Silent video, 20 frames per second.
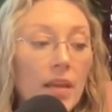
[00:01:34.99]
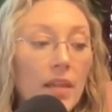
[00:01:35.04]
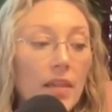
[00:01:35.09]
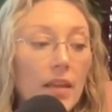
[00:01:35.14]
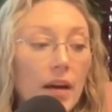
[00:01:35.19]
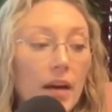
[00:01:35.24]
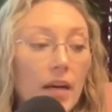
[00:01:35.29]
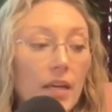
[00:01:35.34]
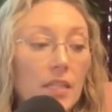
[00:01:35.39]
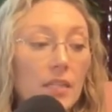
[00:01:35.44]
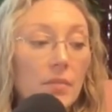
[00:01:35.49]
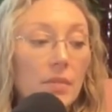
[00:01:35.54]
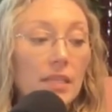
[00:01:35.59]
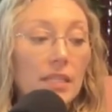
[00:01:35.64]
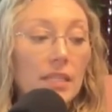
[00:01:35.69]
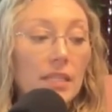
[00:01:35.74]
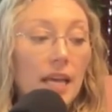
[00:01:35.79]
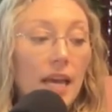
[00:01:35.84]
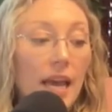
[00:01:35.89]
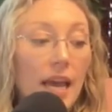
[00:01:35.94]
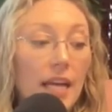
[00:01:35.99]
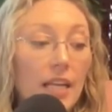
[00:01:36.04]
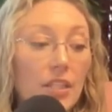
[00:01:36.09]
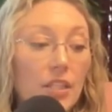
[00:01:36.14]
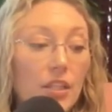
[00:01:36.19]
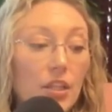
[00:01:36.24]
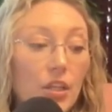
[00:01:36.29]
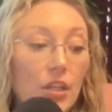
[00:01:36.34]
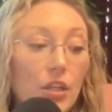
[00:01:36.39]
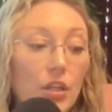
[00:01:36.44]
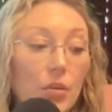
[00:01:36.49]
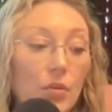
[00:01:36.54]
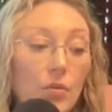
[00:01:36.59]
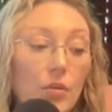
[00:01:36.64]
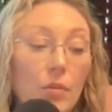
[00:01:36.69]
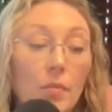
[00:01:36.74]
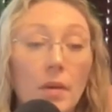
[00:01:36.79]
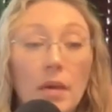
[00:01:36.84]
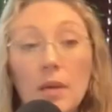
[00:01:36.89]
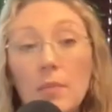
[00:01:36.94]
the husband to execute
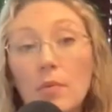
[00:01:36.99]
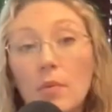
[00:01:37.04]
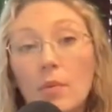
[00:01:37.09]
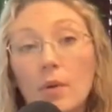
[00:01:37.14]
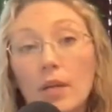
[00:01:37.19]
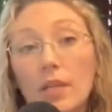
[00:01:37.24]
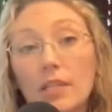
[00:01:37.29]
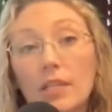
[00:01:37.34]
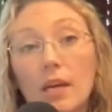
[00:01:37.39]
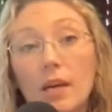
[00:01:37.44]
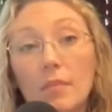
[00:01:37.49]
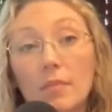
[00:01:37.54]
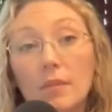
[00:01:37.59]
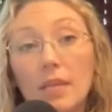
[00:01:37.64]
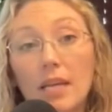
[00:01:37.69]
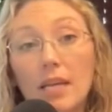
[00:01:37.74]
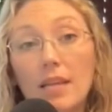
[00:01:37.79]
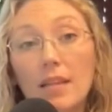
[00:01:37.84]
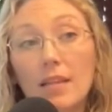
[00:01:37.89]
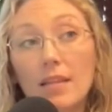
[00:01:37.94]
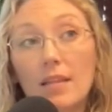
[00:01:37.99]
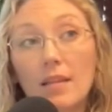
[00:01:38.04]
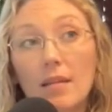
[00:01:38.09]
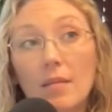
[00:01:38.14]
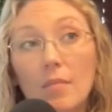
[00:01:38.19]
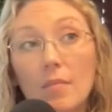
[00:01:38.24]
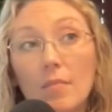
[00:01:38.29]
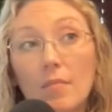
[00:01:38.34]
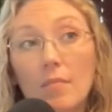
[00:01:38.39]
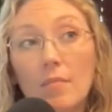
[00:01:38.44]
the paperwork to update the